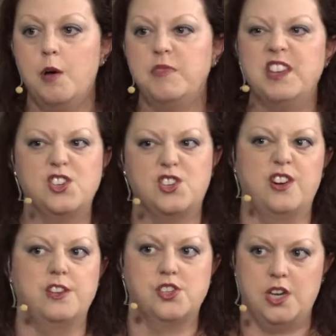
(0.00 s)

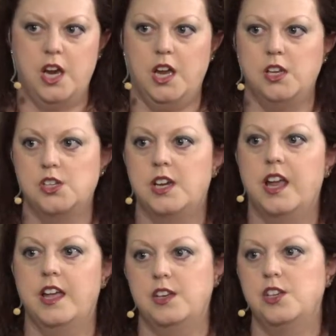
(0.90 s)
Insurance changed, and I
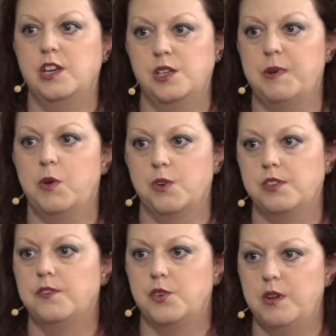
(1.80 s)
had to change my
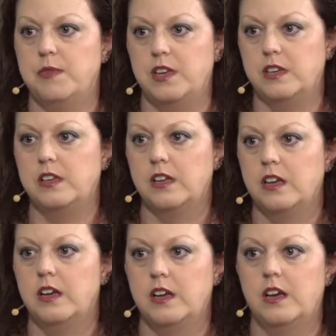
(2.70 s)
course of treatment.
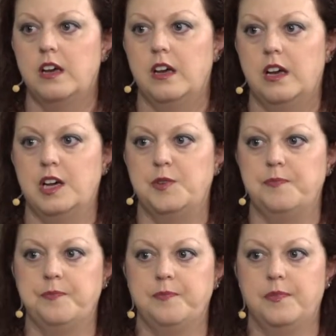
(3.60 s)

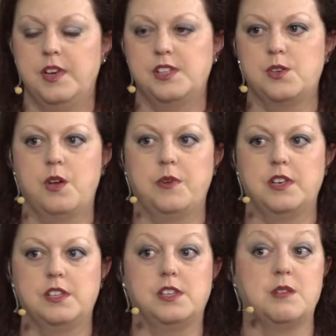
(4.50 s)
And so I
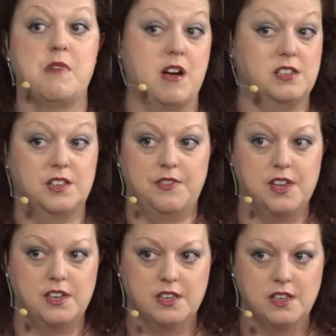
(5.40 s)
went to
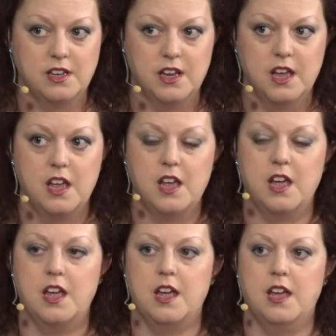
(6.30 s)
tamoxifen,
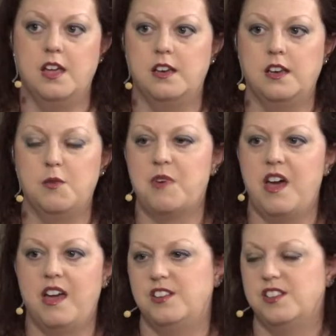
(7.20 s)
and
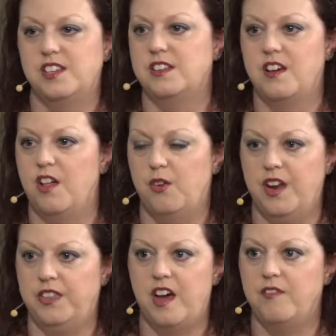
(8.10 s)
I just didn't
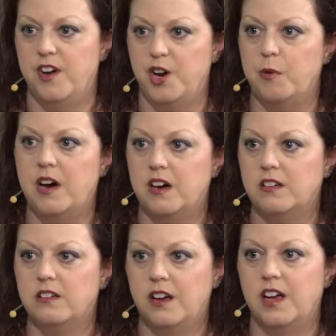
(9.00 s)
tolerate that very
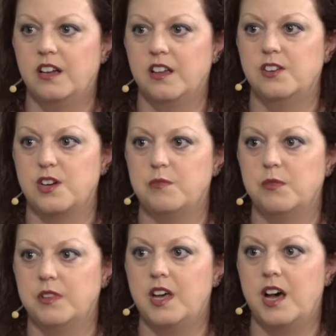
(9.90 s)
well. I had a lot of trouble
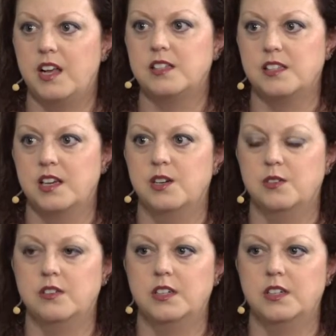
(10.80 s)
with that. So.